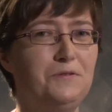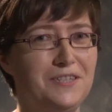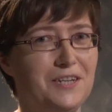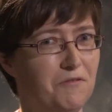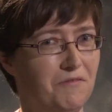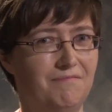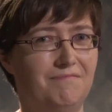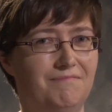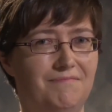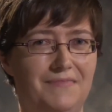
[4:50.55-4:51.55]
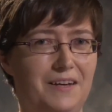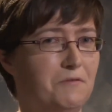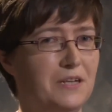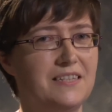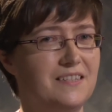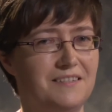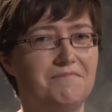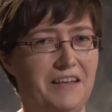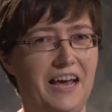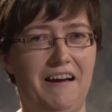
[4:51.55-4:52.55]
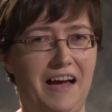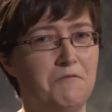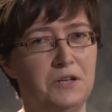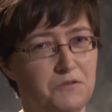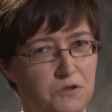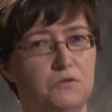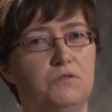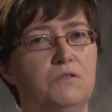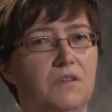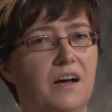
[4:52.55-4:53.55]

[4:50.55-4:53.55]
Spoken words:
So I want to do,